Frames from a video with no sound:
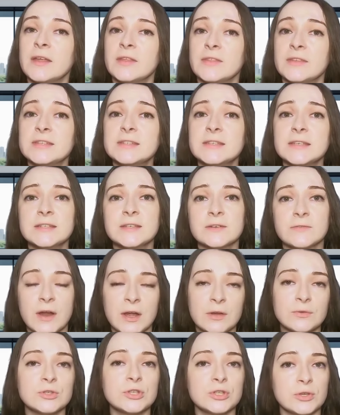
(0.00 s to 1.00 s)
This is
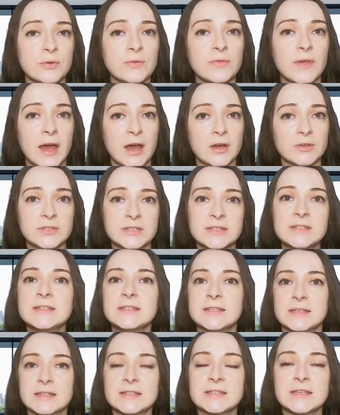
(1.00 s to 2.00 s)
around
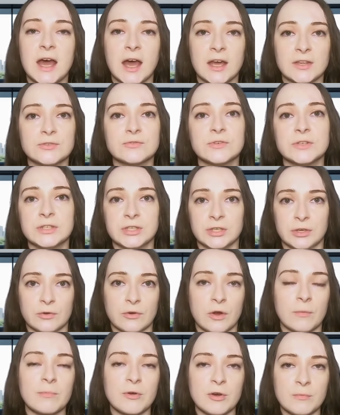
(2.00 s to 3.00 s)
2,600
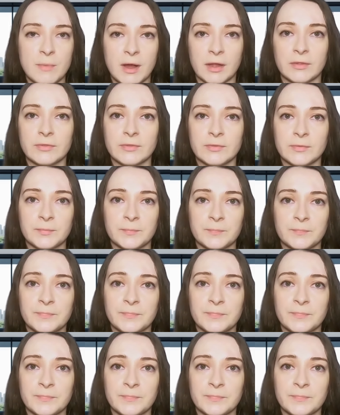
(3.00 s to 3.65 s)
euro per month.